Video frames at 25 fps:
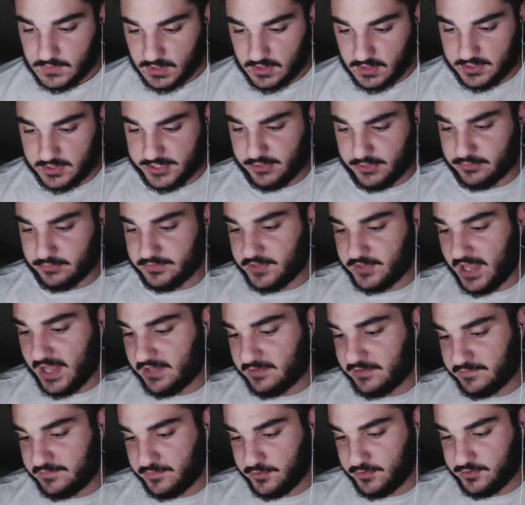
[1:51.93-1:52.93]
old
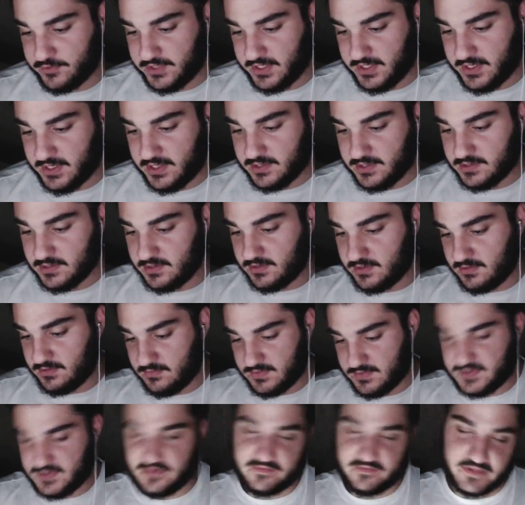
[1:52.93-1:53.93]
telephone here.
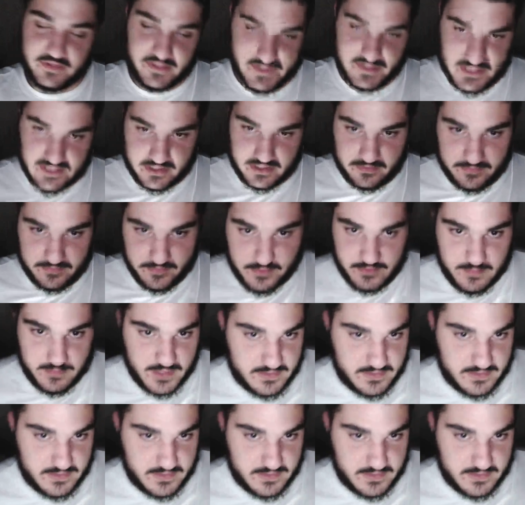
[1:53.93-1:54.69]
It's not really a telephone, my